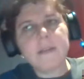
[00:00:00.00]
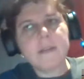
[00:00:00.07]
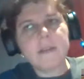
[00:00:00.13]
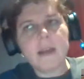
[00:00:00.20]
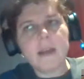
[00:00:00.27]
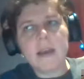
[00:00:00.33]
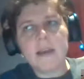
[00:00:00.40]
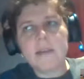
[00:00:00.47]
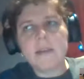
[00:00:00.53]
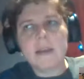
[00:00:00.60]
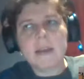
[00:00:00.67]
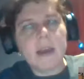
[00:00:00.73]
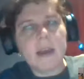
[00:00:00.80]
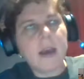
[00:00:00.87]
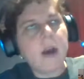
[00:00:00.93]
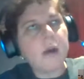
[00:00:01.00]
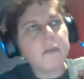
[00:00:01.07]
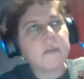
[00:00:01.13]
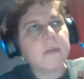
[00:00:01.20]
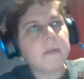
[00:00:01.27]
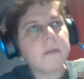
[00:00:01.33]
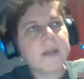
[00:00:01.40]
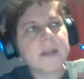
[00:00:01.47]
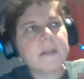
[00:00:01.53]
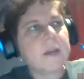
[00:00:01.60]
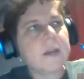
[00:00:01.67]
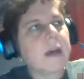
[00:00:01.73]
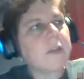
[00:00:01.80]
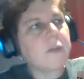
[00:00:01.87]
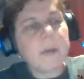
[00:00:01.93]
it's like also because
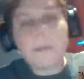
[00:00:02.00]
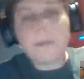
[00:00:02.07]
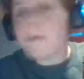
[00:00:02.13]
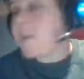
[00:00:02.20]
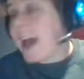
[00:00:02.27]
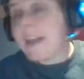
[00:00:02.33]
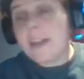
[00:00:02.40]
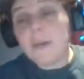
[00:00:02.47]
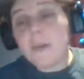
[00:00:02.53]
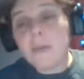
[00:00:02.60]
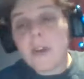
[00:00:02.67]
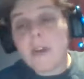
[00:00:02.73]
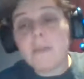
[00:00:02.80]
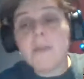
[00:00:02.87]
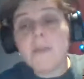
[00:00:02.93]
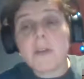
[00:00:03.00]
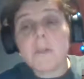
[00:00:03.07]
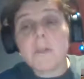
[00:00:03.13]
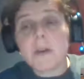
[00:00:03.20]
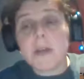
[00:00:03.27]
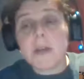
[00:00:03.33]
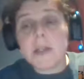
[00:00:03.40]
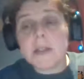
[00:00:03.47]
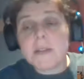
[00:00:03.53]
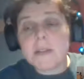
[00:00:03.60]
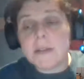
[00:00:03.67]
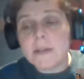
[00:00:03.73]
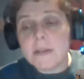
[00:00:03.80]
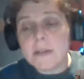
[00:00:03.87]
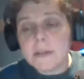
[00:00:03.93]
other people have had those kinds of
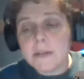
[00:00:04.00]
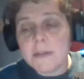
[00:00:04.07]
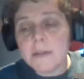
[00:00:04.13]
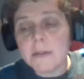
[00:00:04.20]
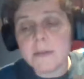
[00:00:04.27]
experiences.